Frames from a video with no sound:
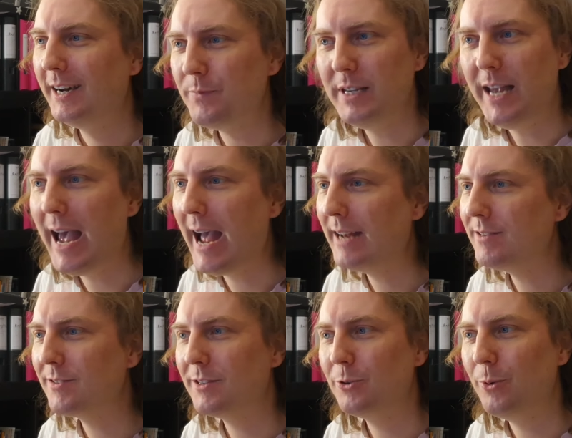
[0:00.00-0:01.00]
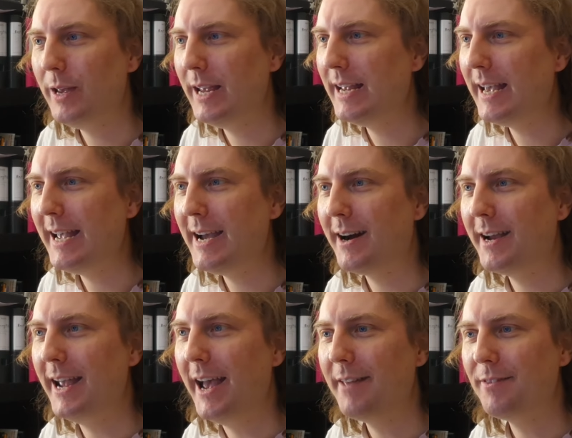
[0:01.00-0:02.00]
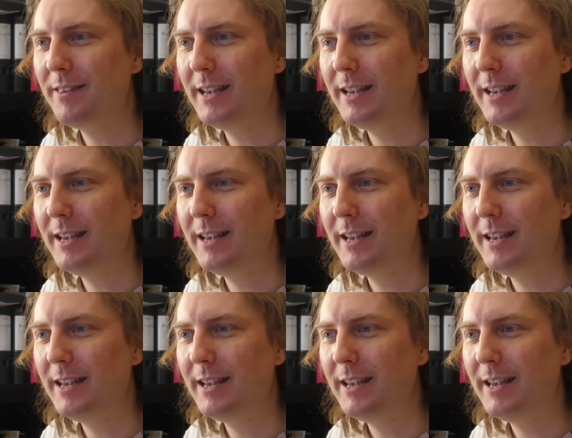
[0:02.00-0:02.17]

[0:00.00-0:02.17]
The hands are doing AI hand